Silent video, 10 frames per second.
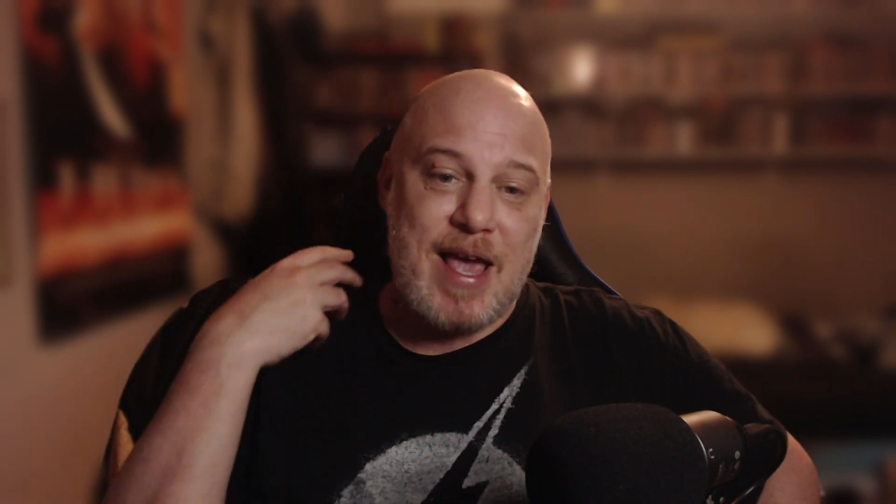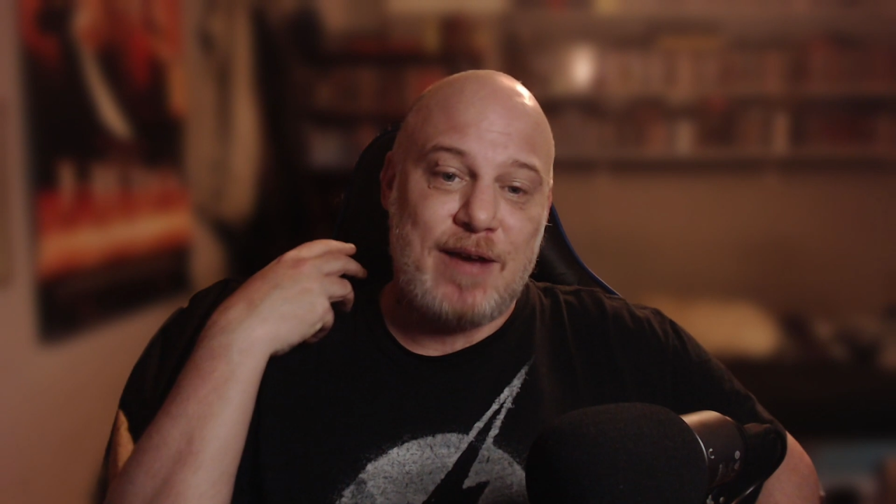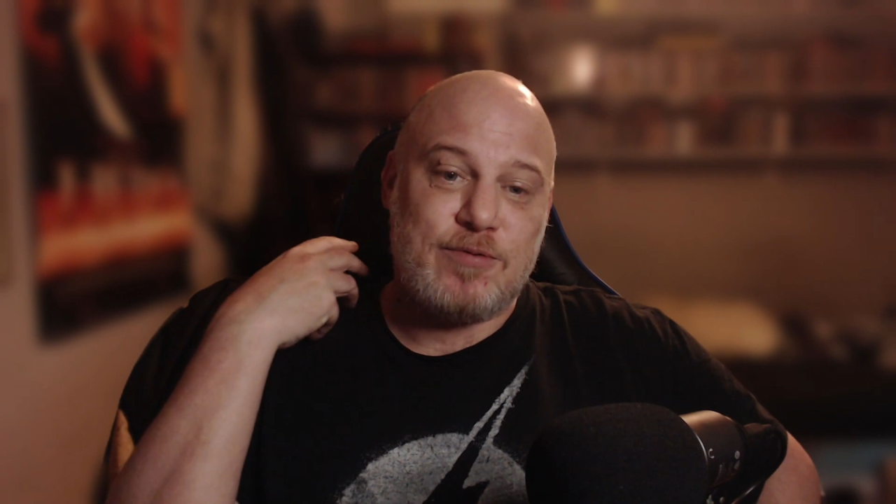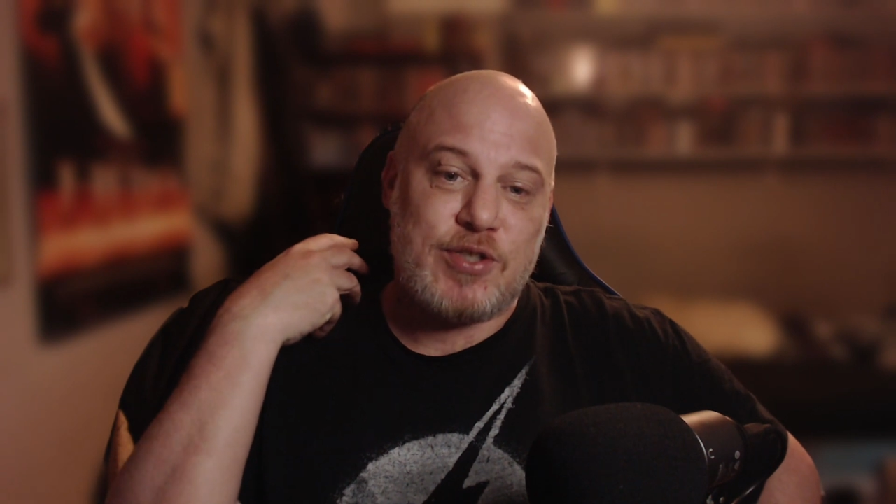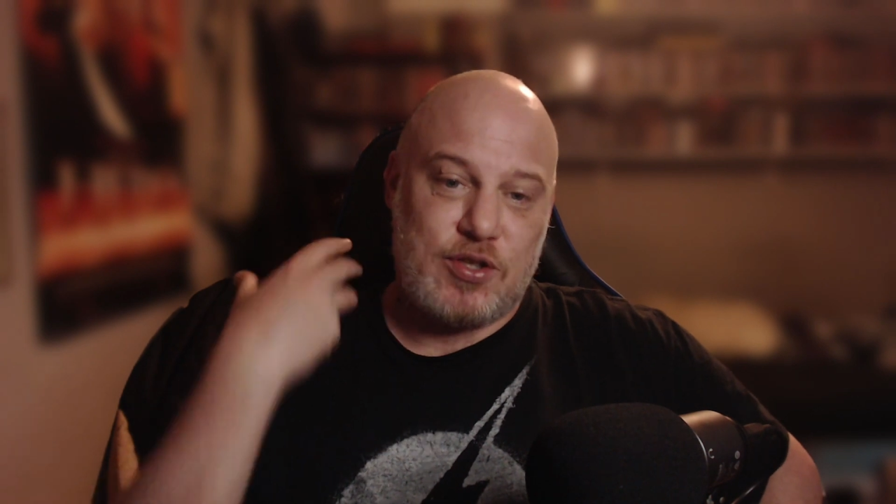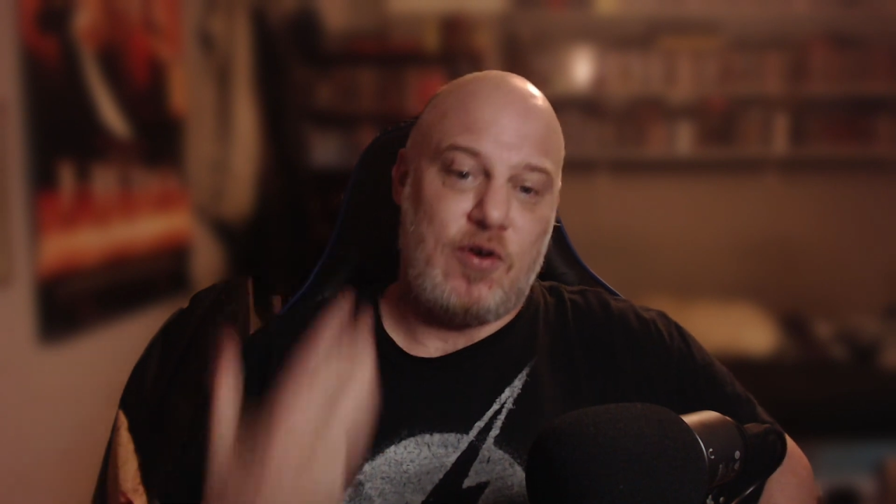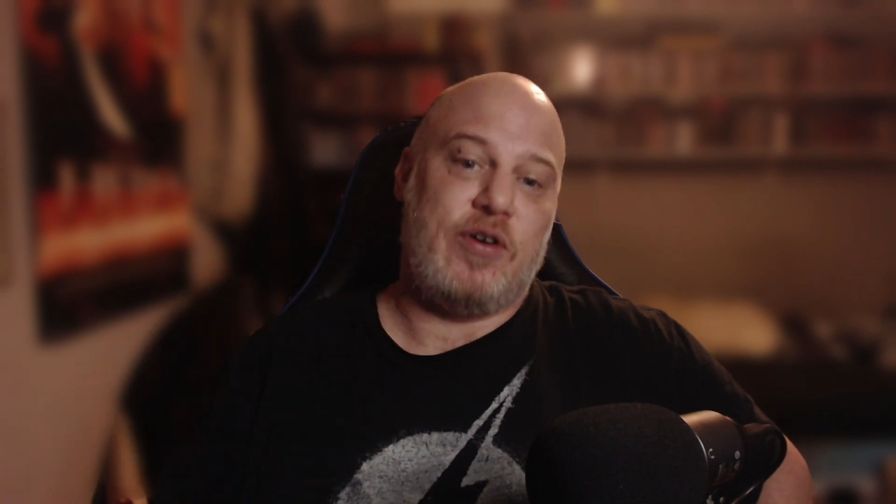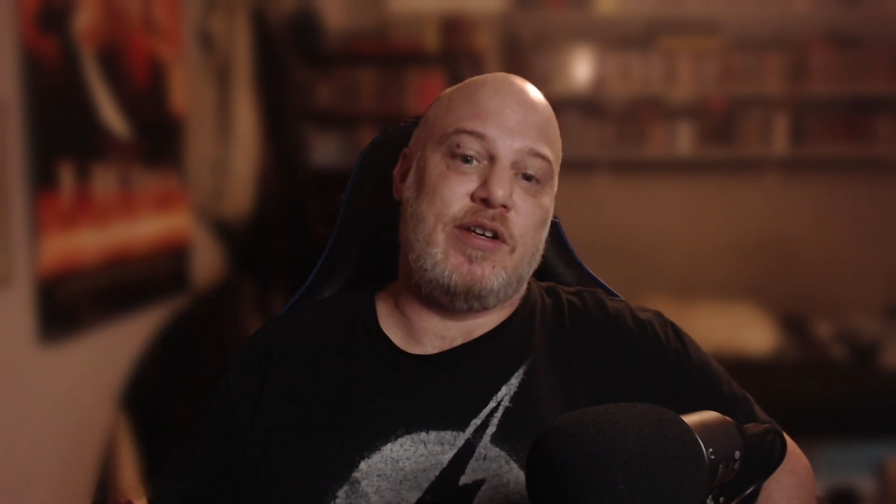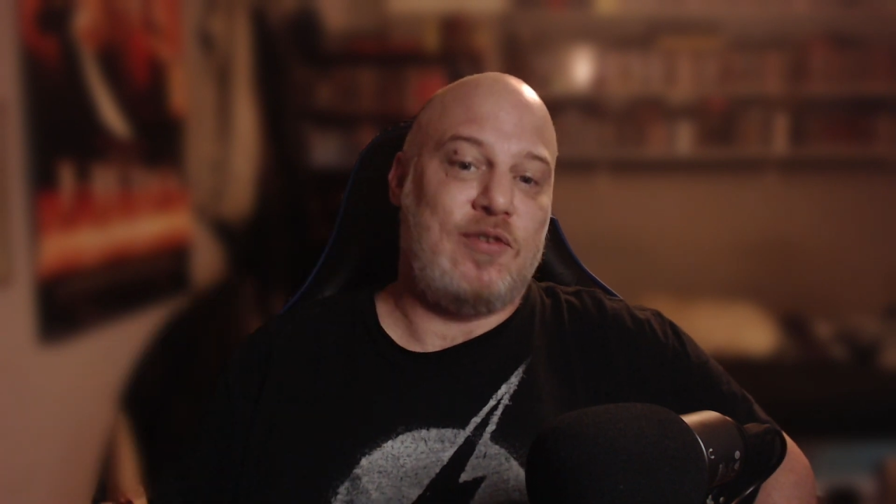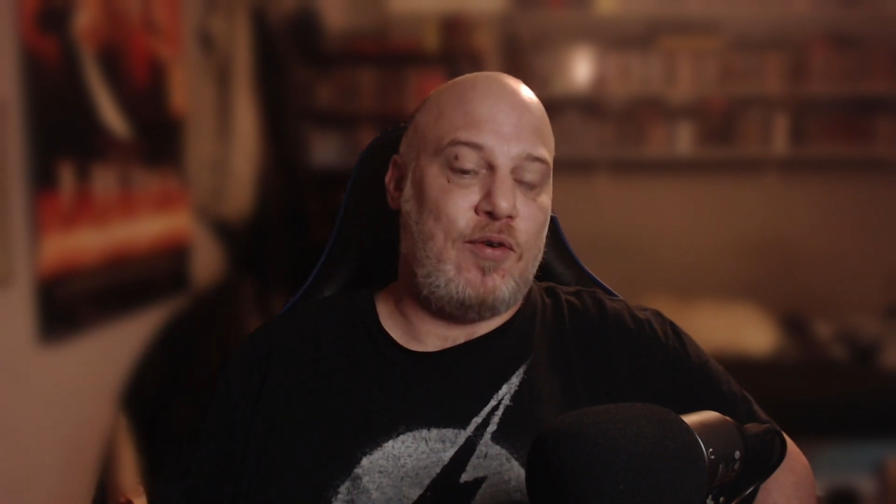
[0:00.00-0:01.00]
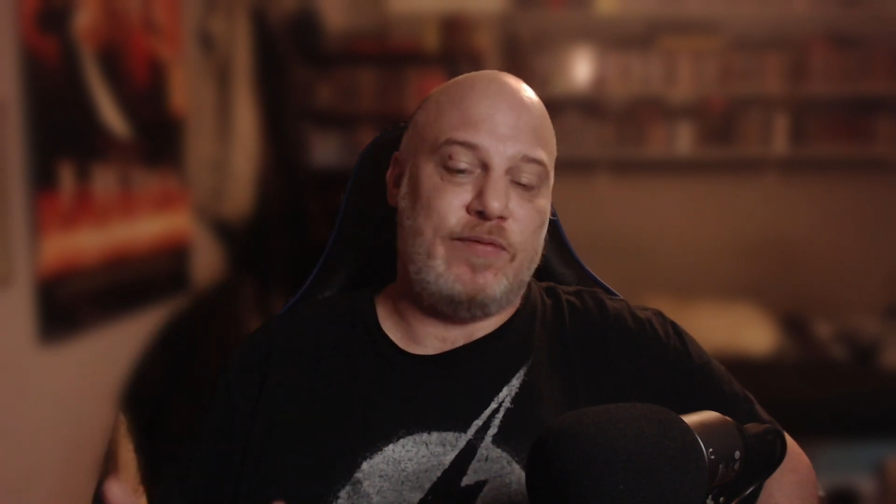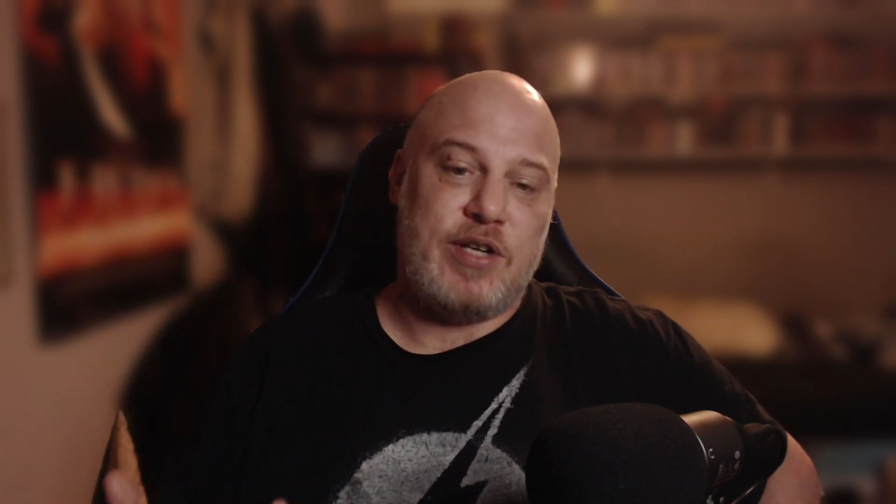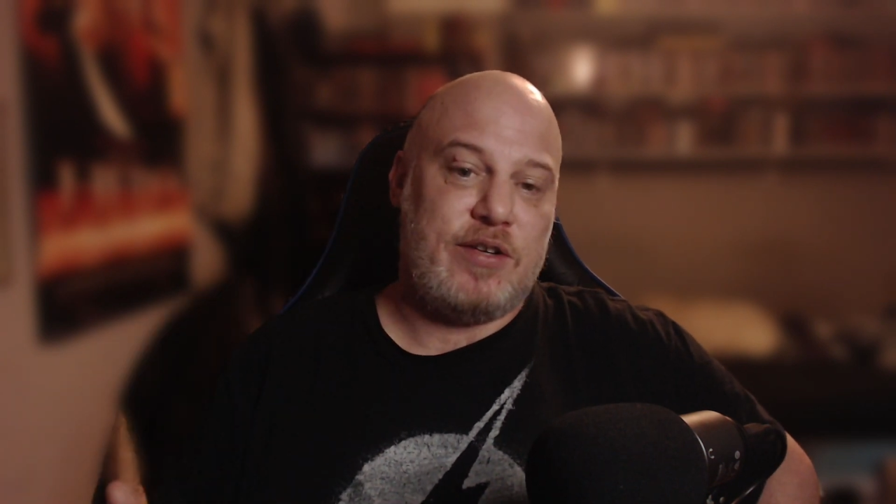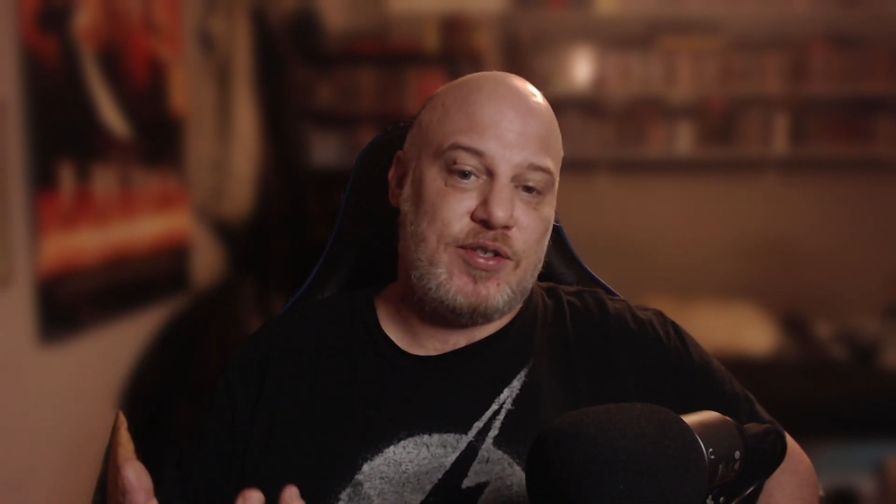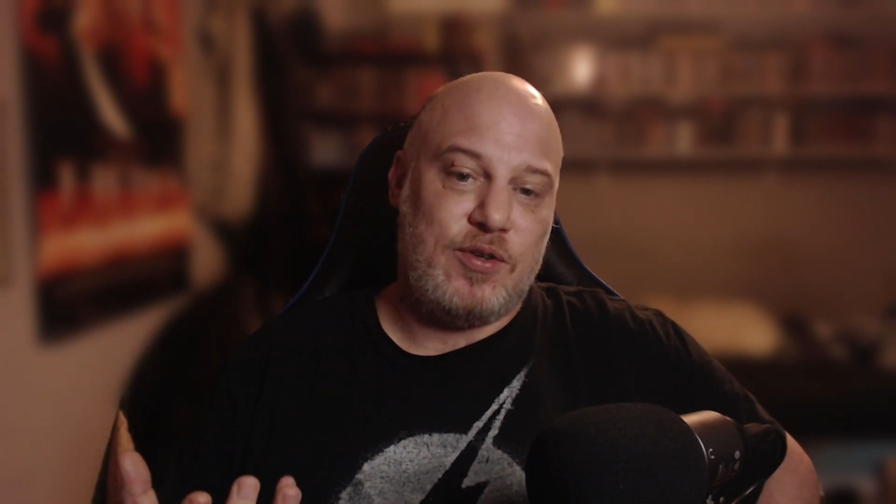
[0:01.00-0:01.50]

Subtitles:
outside of just